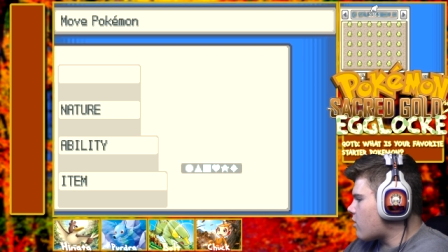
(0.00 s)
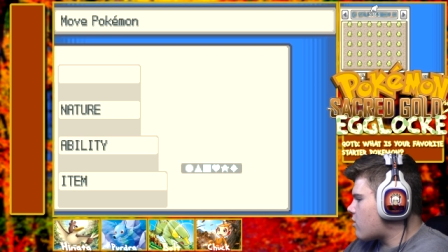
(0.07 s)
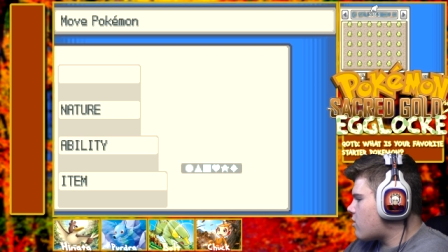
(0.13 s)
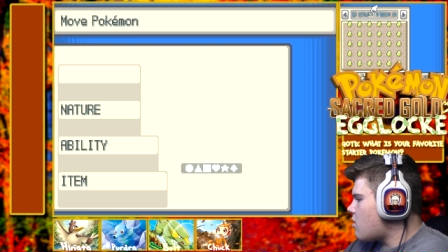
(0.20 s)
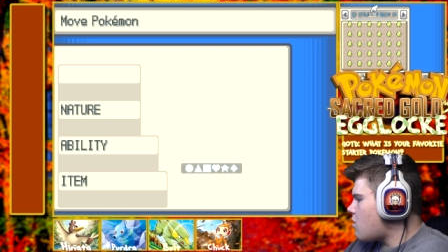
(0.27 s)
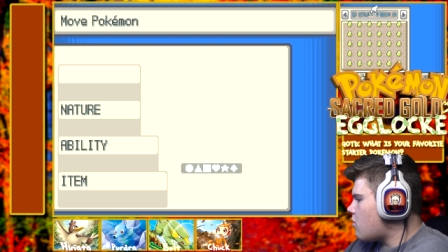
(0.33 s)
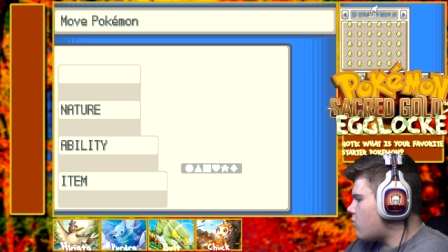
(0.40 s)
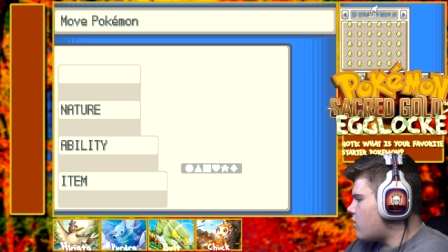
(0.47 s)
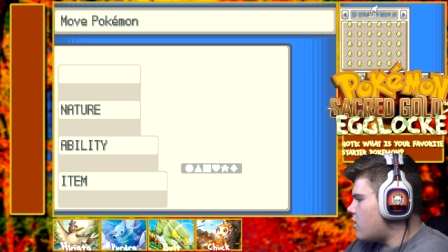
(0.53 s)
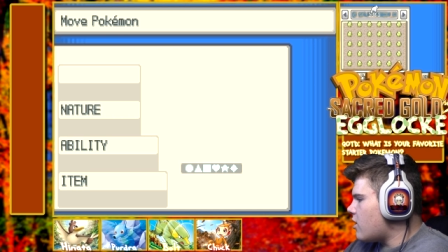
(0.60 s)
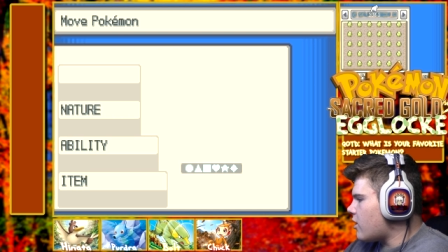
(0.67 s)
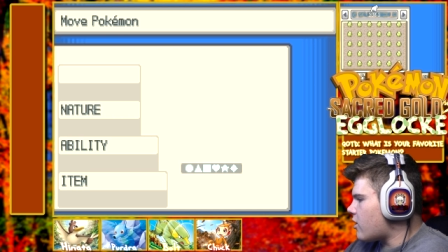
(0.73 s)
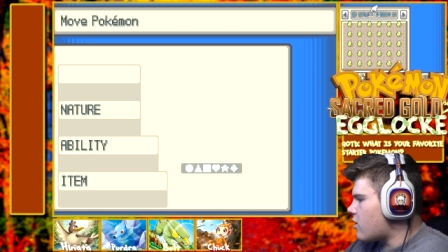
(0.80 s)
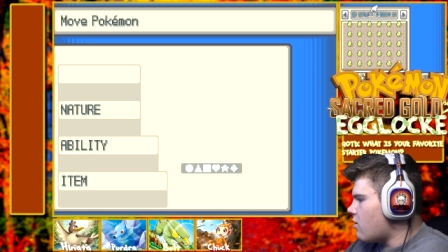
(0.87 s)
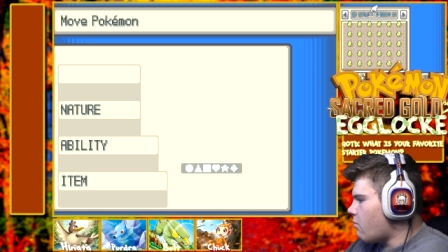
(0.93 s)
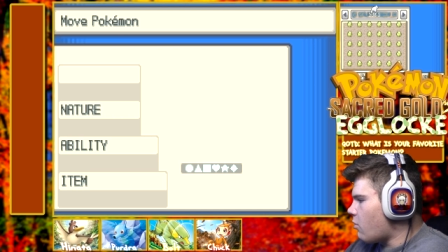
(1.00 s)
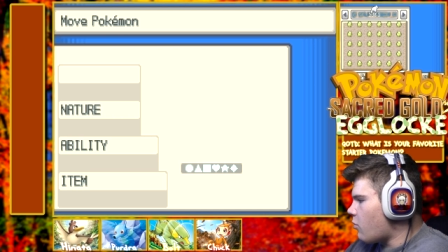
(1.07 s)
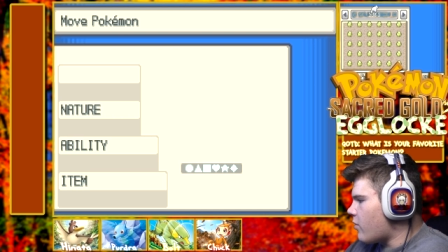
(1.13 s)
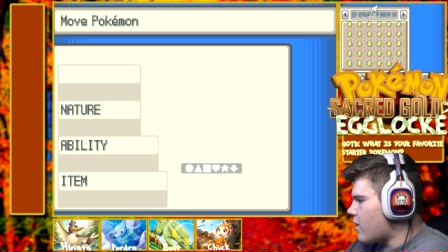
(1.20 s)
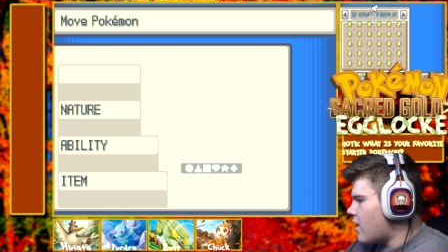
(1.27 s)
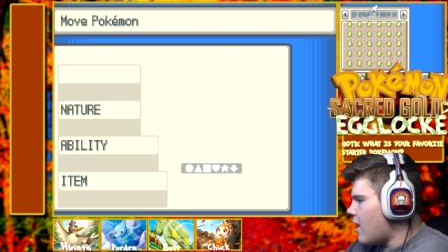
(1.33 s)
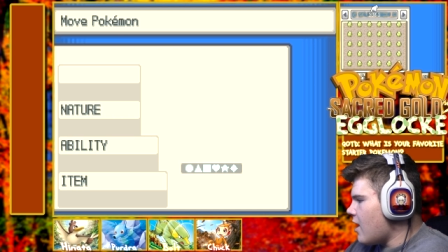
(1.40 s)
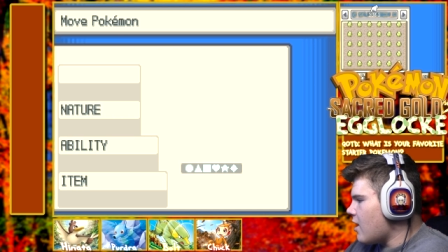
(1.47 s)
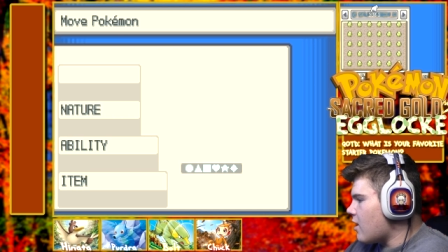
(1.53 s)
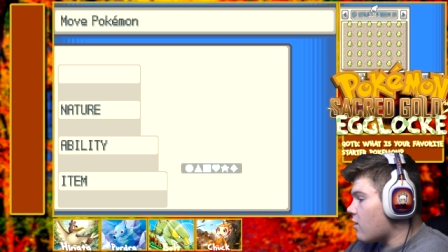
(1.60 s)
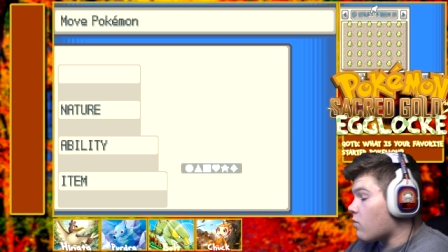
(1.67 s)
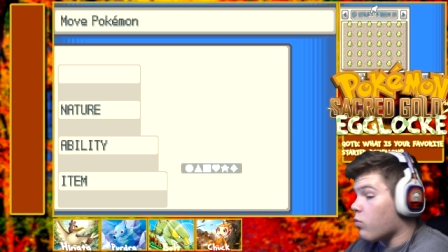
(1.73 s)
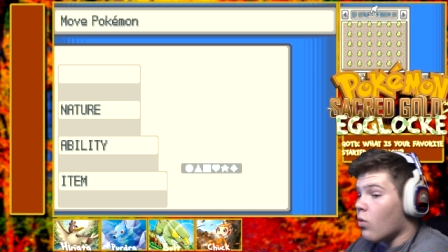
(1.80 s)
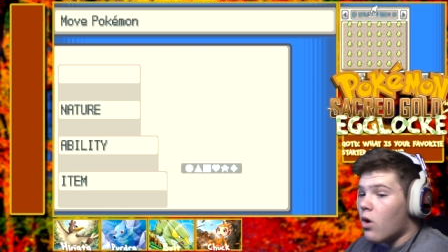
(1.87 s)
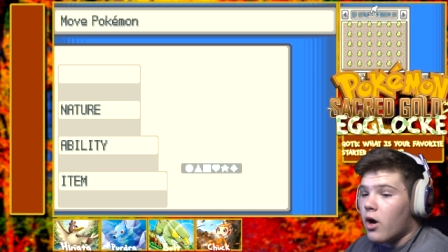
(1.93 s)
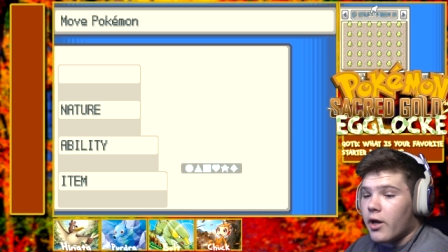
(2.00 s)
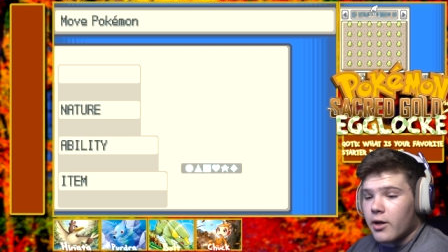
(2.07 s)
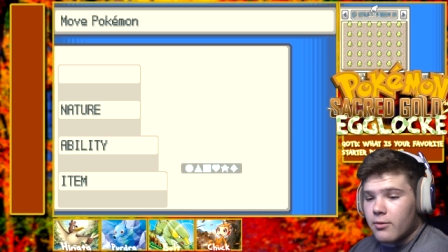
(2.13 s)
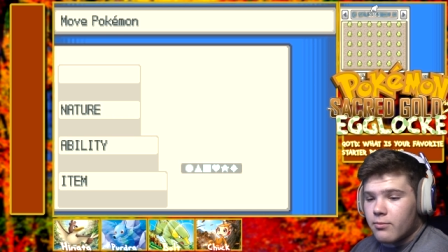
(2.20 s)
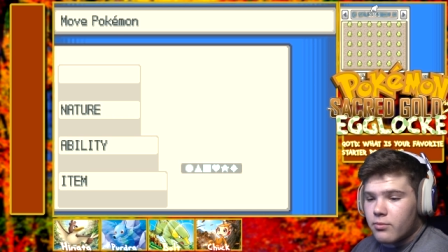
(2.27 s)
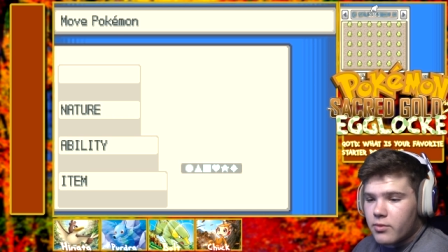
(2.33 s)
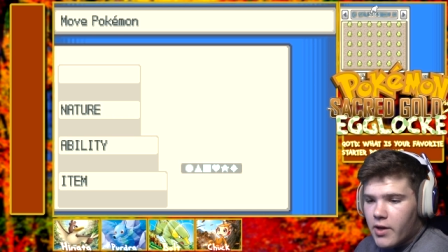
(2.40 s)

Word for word: So the next number we get is one.